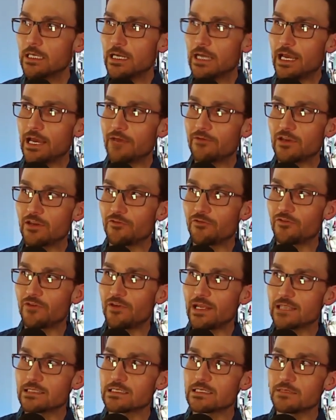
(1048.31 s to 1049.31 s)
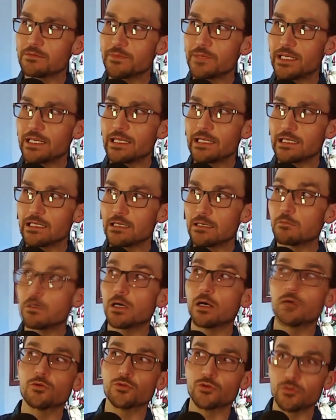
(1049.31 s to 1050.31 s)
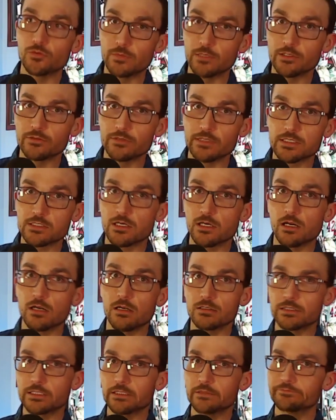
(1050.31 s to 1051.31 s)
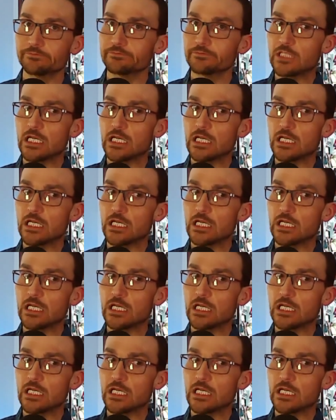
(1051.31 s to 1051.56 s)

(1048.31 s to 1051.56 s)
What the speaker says: Having a fancy meeting in a ballroom at a Ritz-Carlton.